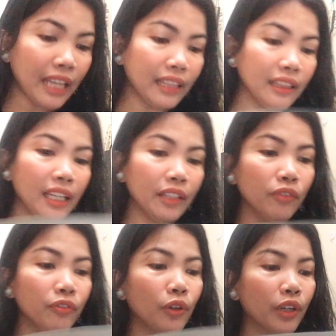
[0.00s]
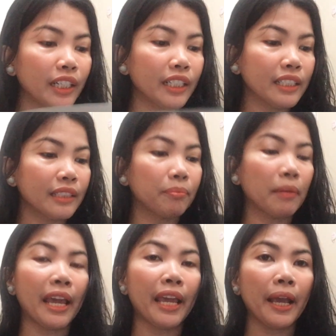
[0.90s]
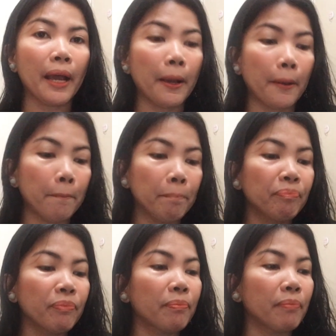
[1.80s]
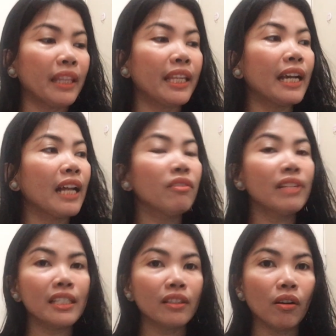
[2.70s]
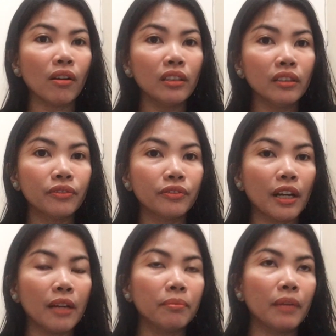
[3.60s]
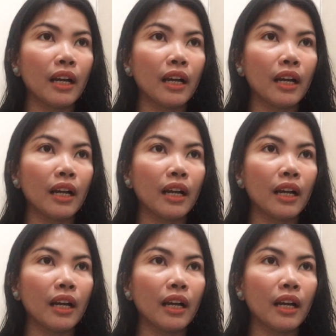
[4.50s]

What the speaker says: And then of course my medical result from